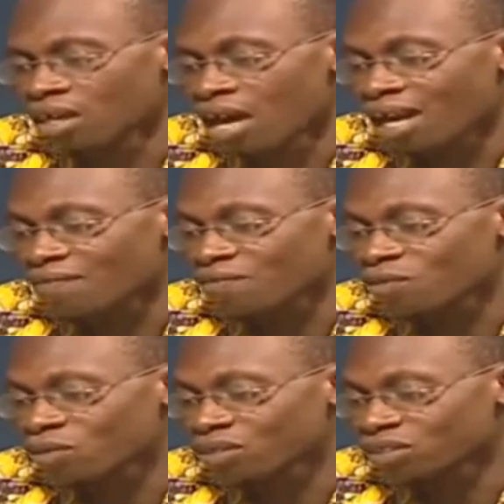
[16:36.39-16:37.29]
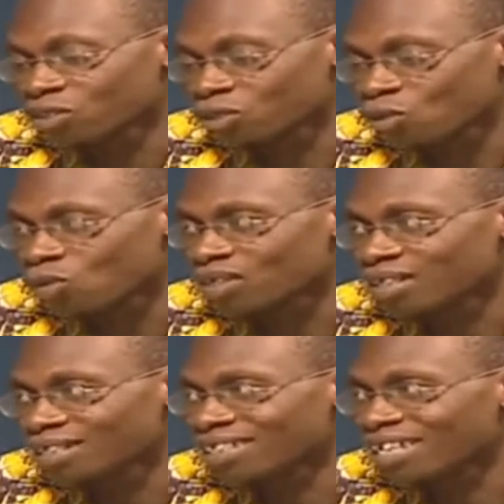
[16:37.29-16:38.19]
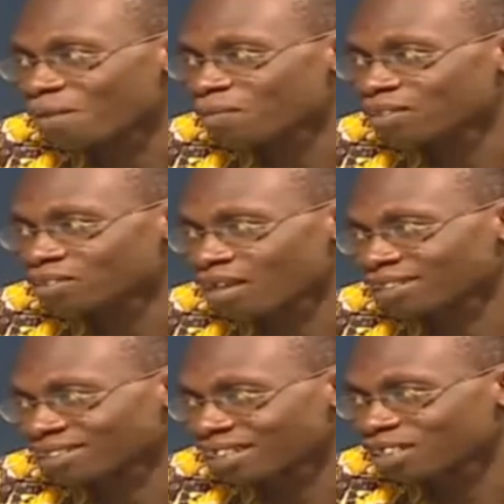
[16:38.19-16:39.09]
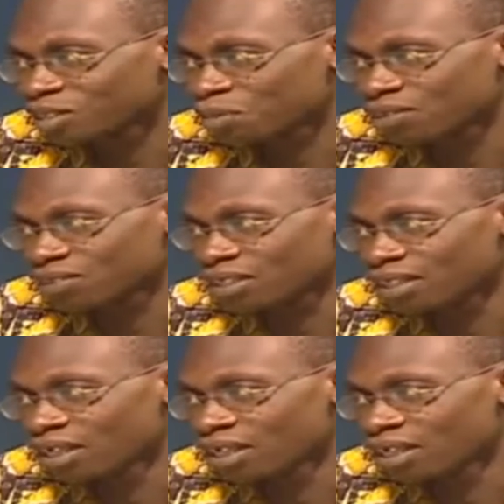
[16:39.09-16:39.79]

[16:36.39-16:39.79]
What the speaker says: And I feel it's also incumbent, as a science person,